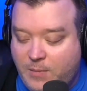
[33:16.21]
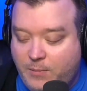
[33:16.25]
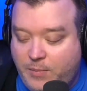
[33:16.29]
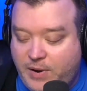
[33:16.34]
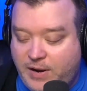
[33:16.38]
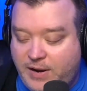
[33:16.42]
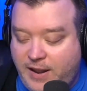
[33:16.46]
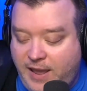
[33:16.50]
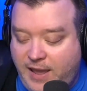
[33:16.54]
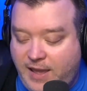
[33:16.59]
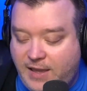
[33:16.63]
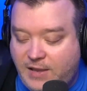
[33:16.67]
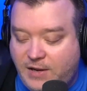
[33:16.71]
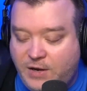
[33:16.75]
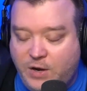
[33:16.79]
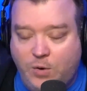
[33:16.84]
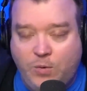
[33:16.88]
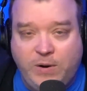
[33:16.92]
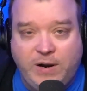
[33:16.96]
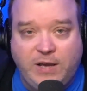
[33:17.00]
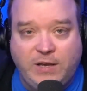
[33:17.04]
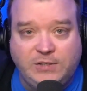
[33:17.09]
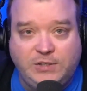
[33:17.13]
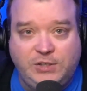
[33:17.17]
But hey, you know
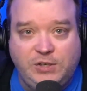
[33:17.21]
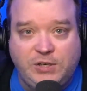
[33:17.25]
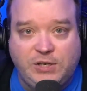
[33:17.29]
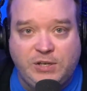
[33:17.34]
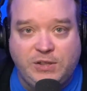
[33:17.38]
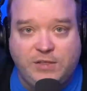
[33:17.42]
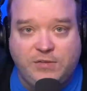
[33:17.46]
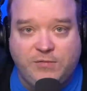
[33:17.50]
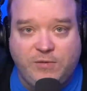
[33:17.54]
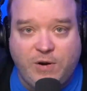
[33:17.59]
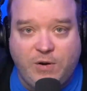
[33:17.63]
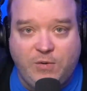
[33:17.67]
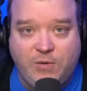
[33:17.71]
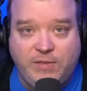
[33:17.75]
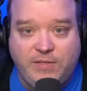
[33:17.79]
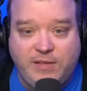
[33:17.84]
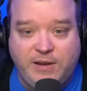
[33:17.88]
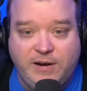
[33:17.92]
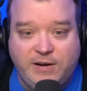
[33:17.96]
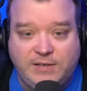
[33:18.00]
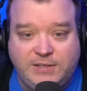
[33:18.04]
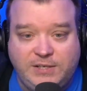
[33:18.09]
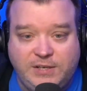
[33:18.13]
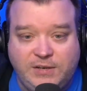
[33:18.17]
what else you can throw in
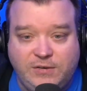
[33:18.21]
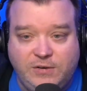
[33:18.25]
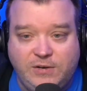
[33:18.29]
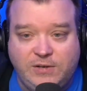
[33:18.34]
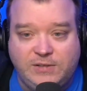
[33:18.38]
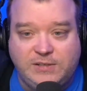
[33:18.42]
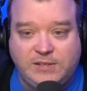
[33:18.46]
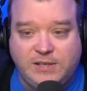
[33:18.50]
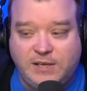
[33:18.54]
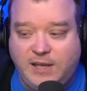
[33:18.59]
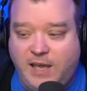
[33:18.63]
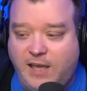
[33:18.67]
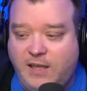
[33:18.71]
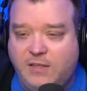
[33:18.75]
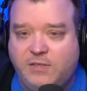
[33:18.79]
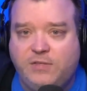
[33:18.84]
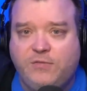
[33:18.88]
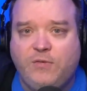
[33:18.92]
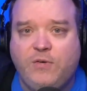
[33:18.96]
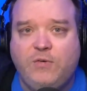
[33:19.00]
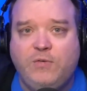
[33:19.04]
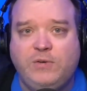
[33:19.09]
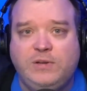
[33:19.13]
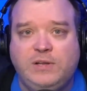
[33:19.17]
there too? It's like, hey,
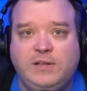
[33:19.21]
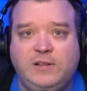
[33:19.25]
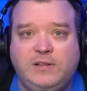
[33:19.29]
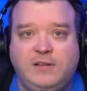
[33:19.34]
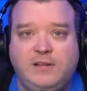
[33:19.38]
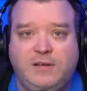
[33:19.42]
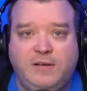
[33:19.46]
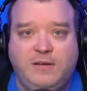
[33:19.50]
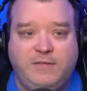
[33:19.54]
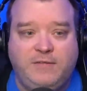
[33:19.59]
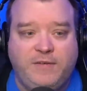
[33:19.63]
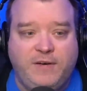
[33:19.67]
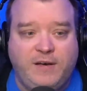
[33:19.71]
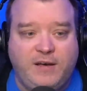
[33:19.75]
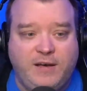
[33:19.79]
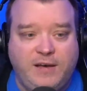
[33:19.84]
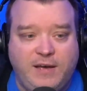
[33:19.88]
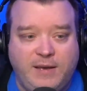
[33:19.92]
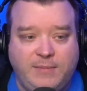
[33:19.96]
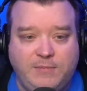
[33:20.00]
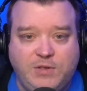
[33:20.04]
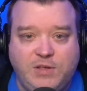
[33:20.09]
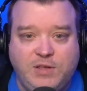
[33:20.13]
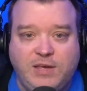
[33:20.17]
throw a little of, uh,
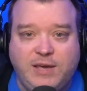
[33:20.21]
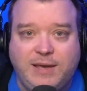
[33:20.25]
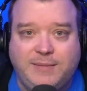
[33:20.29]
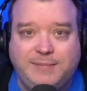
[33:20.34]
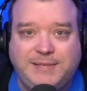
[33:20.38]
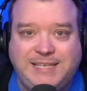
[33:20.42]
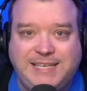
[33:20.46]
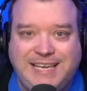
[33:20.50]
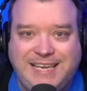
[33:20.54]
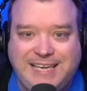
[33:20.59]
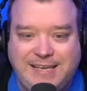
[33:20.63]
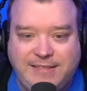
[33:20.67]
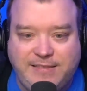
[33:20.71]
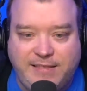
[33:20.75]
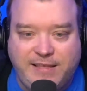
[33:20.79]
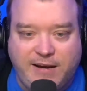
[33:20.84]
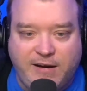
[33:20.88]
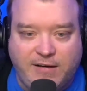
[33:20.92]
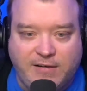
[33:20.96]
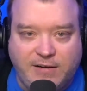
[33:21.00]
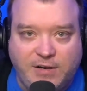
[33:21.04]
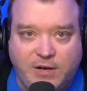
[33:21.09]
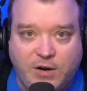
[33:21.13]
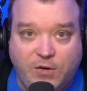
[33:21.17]
MGMT in
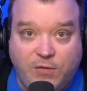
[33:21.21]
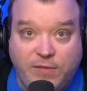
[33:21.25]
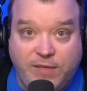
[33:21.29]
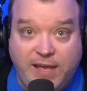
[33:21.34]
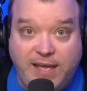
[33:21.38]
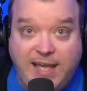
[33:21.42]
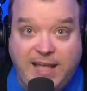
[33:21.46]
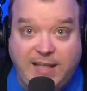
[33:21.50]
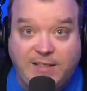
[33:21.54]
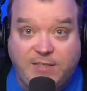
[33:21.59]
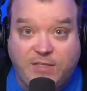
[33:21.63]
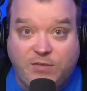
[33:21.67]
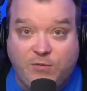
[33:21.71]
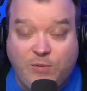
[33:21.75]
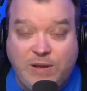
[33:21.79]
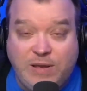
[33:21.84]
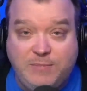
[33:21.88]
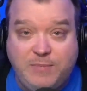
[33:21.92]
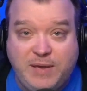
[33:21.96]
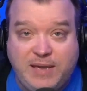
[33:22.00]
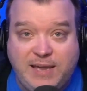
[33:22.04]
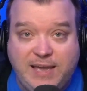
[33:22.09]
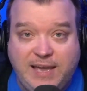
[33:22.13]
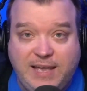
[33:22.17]
there. You know, they had three
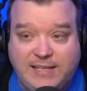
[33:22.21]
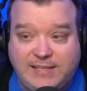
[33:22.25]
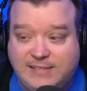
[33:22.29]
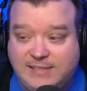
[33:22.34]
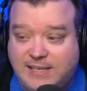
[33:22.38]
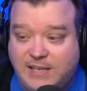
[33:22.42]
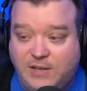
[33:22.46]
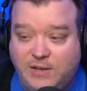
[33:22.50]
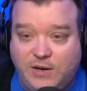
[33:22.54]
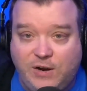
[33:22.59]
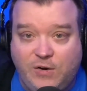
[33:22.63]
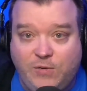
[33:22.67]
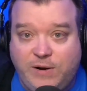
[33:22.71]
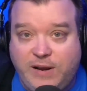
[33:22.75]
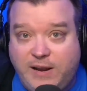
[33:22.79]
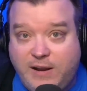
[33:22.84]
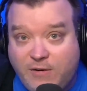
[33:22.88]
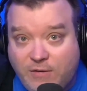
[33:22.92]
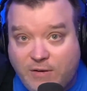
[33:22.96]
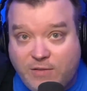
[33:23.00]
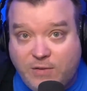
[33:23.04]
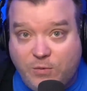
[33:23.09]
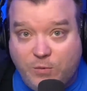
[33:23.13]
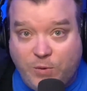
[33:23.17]
big hits that you don't
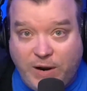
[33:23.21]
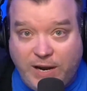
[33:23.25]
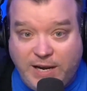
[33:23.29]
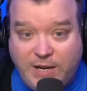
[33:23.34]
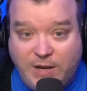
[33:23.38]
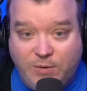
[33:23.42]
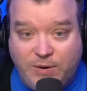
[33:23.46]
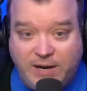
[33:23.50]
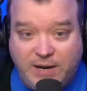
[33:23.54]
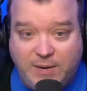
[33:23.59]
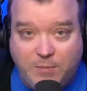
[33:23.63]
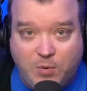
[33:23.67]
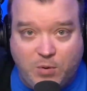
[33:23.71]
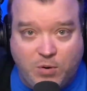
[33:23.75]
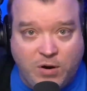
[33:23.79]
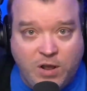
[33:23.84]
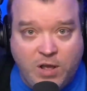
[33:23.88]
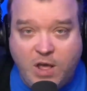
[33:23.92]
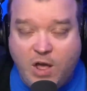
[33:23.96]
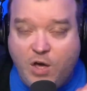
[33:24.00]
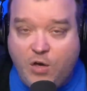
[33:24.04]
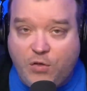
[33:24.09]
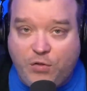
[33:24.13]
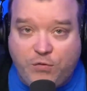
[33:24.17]
hear on the radio anymore.
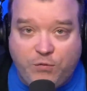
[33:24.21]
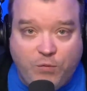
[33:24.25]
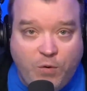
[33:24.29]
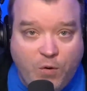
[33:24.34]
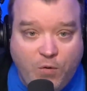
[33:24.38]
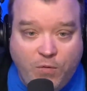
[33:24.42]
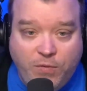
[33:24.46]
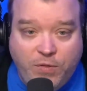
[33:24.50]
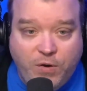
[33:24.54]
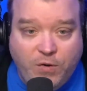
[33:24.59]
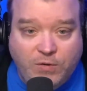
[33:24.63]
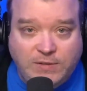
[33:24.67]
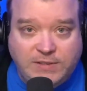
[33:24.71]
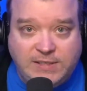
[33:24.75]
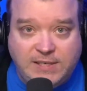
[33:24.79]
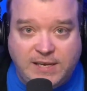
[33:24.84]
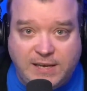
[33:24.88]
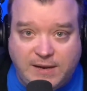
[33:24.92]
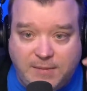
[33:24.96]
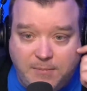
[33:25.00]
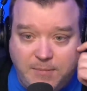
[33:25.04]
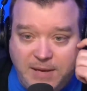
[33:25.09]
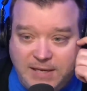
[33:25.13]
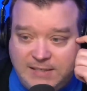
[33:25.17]
Throw those
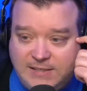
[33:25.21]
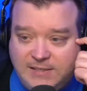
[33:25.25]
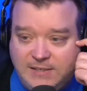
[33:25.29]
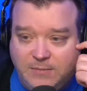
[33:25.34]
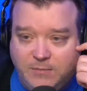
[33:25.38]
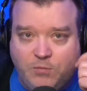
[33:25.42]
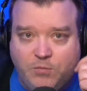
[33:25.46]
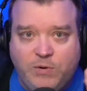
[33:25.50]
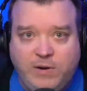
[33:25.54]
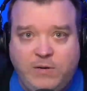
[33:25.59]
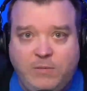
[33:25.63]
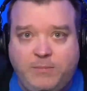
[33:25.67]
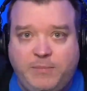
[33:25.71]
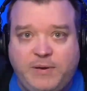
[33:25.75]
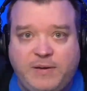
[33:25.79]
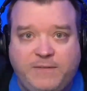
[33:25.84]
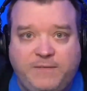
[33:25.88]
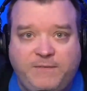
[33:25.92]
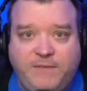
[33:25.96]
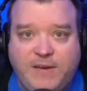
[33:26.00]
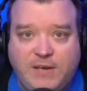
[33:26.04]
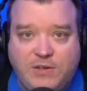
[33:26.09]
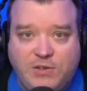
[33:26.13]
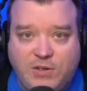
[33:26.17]
in mix some Reel Big
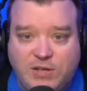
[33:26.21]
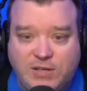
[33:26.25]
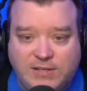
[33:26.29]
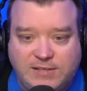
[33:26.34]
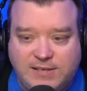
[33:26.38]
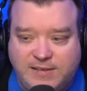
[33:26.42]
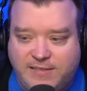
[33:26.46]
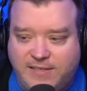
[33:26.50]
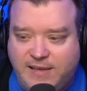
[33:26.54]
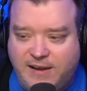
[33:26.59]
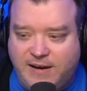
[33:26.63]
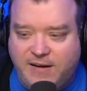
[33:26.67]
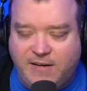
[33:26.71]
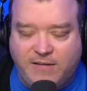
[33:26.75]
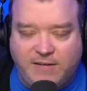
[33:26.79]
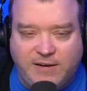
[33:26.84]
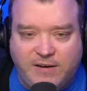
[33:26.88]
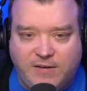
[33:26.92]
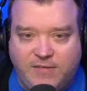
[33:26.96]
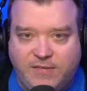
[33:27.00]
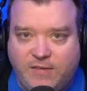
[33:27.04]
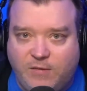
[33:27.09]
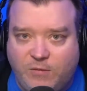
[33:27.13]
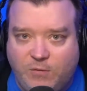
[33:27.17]
Fish into there.
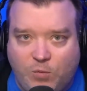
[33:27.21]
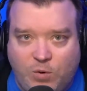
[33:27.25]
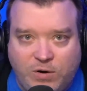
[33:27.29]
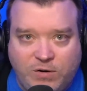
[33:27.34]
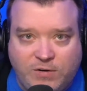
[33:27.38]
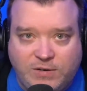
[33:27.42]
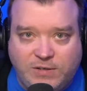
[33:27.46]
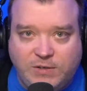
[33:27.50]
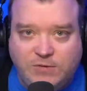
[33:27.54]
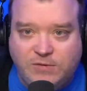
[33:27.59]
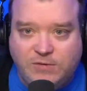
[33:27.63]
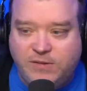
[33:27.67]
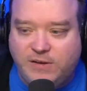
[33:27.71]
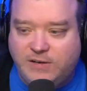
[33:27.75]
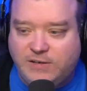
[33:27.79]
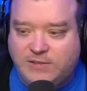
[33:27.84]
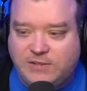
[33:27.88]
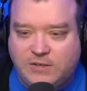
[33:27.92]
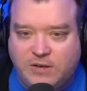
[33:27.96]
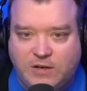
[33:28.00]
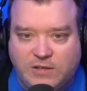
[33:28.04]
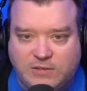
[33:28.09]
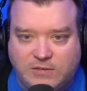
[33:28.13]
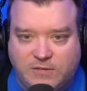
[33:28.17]
You know, one or two of their
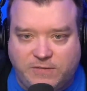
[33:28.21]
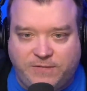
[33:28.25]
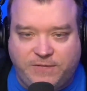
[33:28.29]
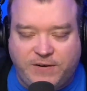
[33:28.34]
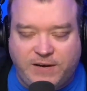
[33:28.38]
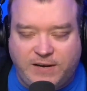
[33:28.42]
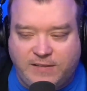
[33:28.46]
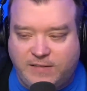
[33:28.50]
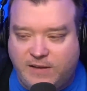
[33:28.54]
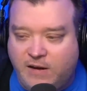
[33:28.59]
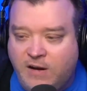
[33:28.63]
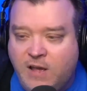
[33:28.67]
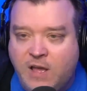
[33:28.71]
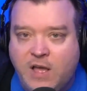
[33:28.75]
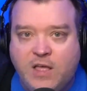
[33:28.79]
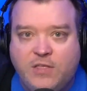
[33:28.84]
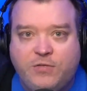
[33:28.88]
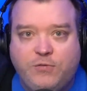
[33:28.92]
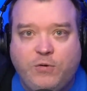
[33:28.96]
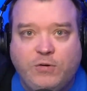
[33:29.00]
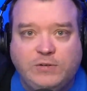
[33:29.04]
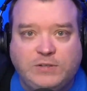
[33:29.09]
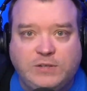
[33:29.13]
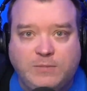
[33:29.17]
songs will fit in there.
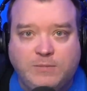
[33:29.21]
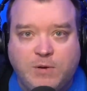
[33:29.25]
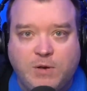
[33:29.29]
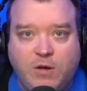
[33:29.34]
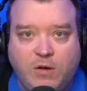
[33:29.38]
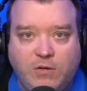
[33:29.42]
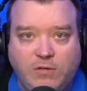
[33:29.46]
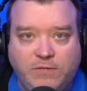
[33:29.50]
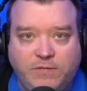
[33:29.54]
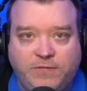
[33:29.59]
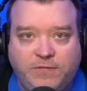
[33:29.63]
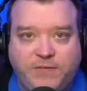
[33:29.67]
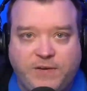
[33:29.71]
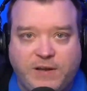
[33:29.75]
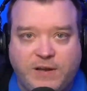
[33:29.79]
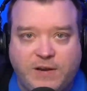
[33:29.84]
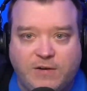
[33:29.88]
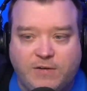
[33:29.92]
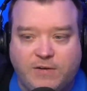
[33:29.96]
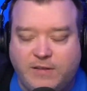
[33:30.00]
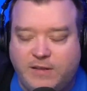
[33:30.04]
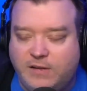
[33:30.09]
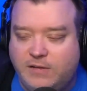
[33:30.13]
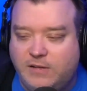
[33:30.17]
Throw some
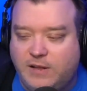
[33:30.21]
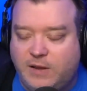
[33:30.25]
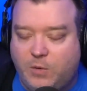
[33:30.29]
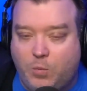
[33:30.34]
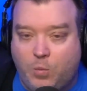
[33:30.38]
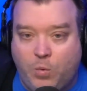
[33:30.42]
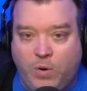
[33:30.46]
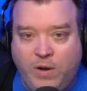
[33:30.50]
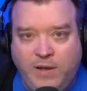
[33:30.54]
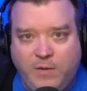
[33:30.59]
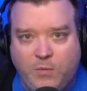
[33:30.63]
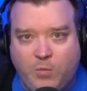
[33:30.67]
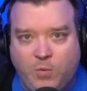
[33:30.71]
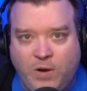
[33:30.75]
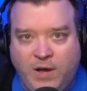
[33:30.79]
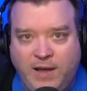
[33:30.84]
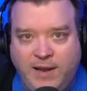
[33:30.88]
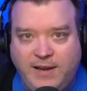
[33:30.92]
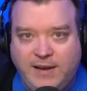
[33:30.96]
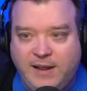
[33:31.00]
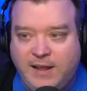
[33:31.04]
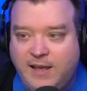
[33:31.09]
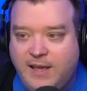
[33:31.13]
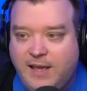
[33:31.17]
Goldfinger and then like, wait,
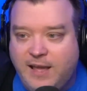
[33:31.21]
what?